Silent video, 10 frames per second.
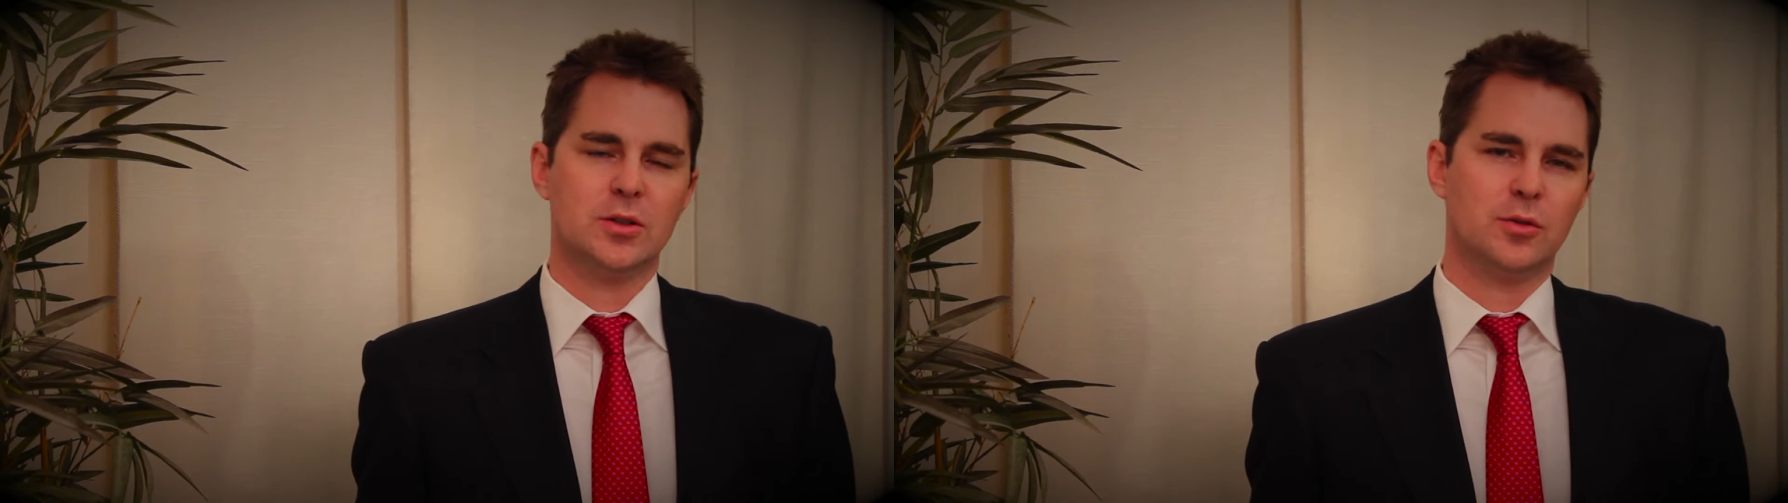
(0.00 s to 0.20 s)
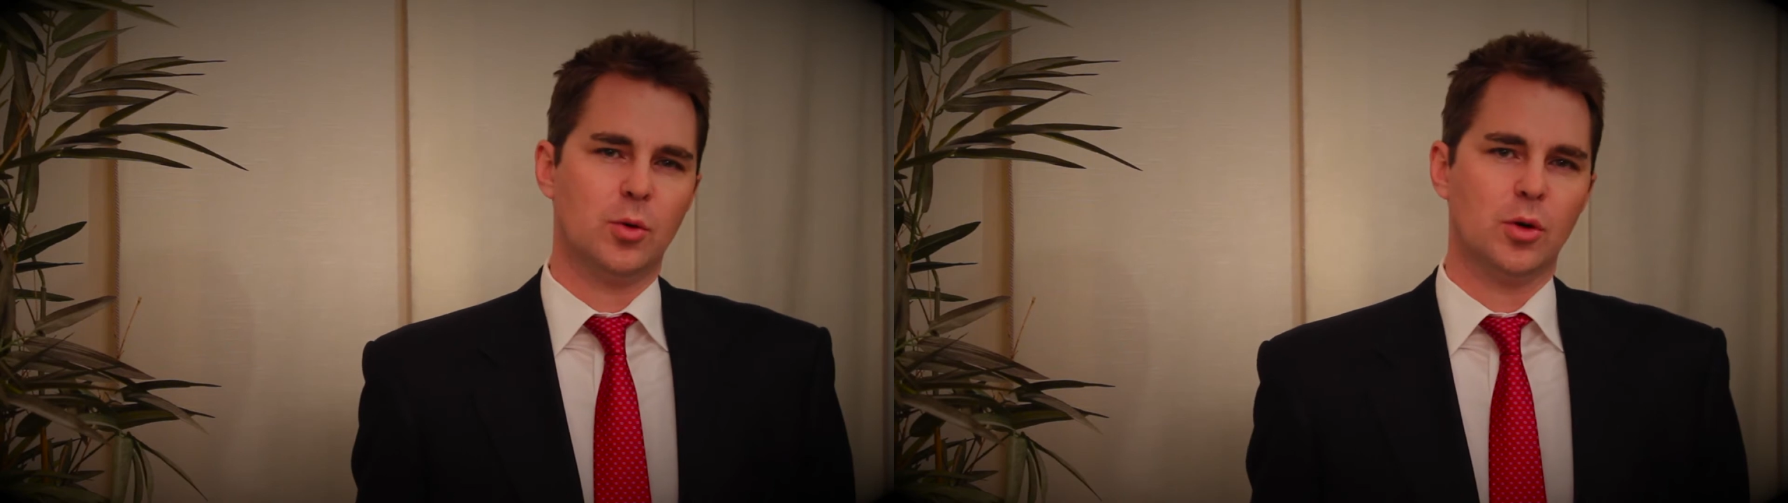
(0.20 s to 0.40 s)

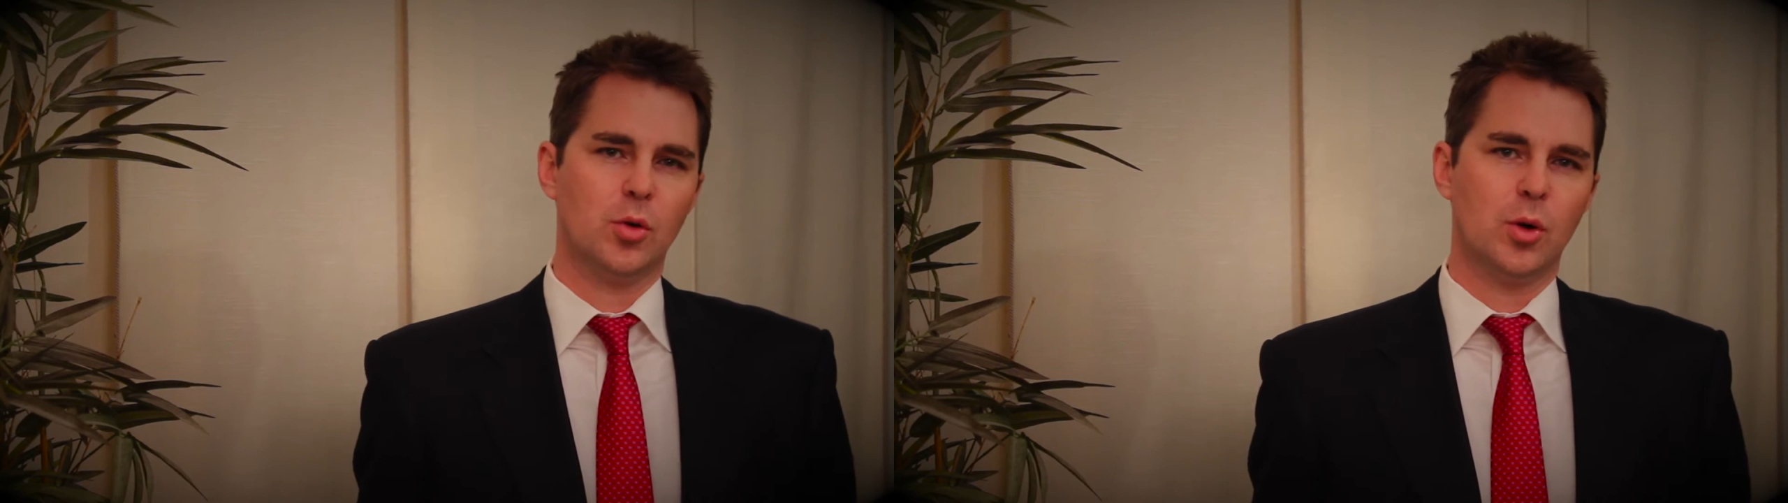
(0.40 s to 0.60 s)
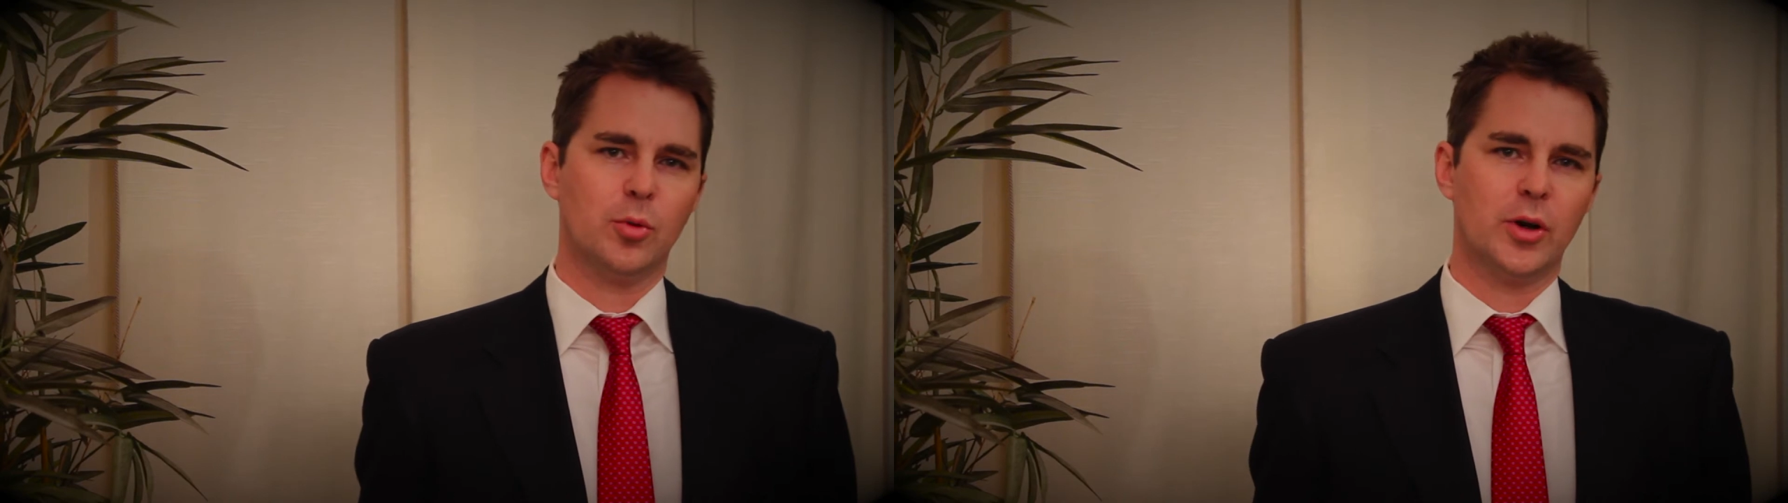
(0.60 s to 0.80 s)
to foreign
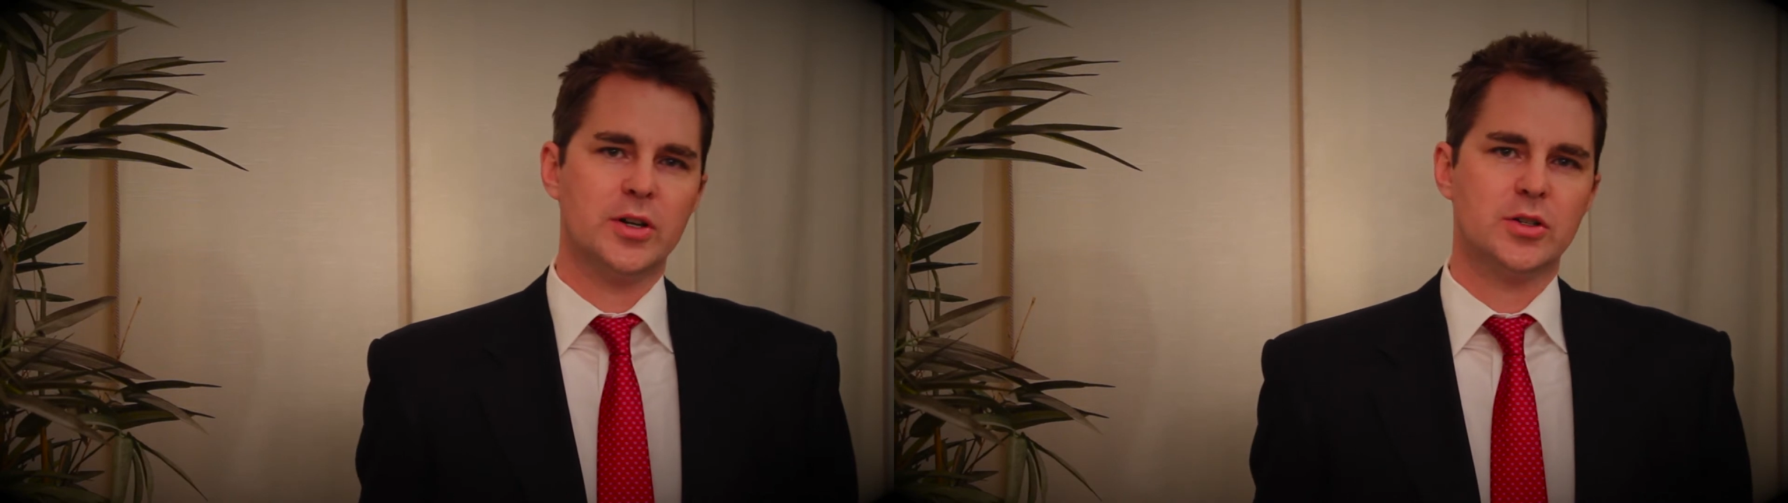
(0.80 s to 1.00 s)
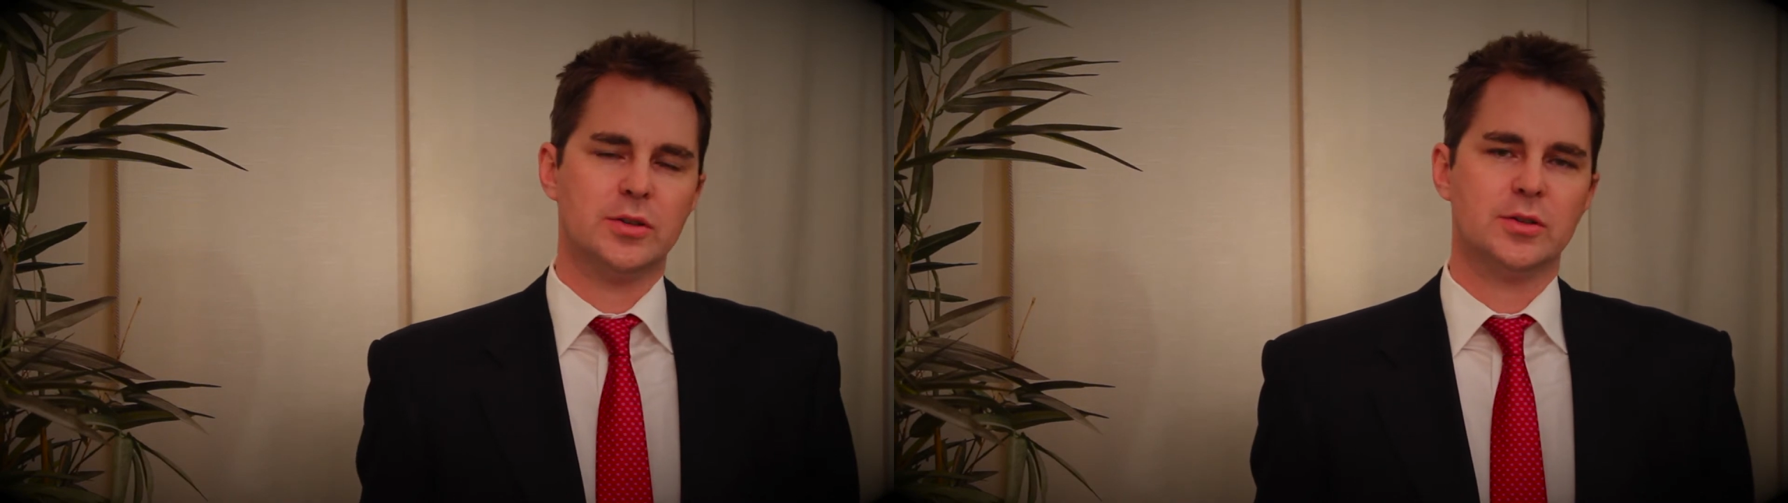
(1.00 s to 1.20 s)

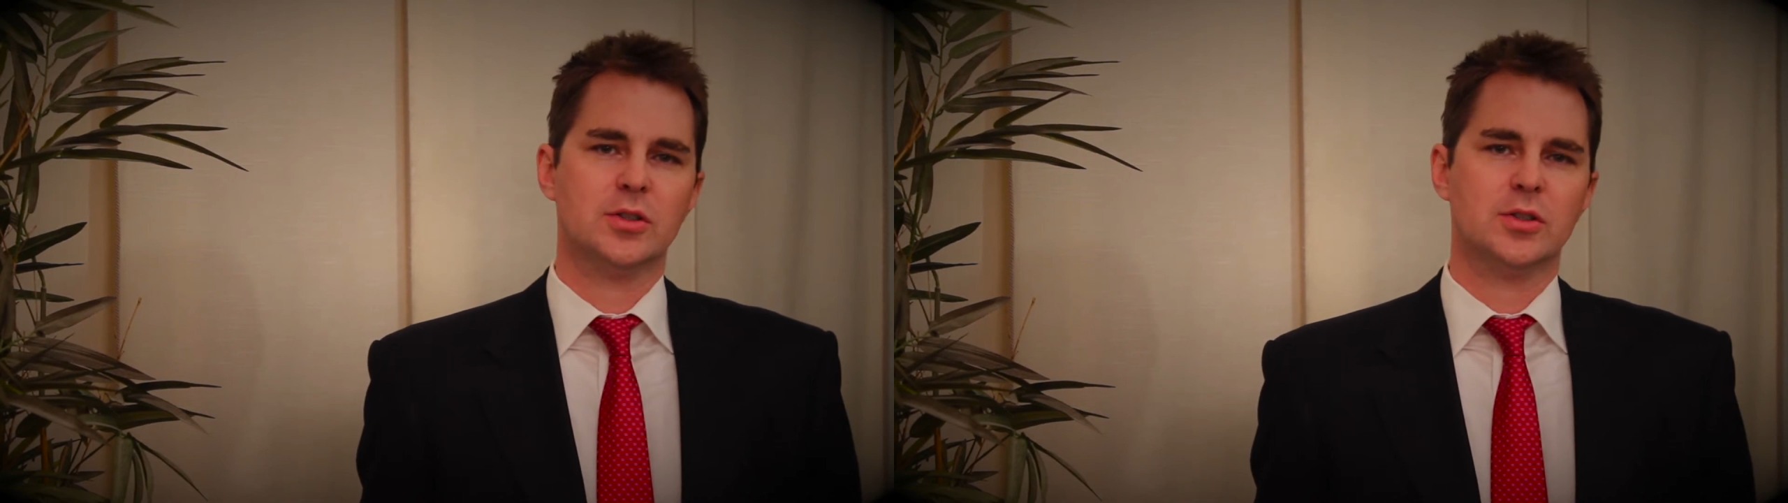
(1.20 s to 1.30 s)
corporations,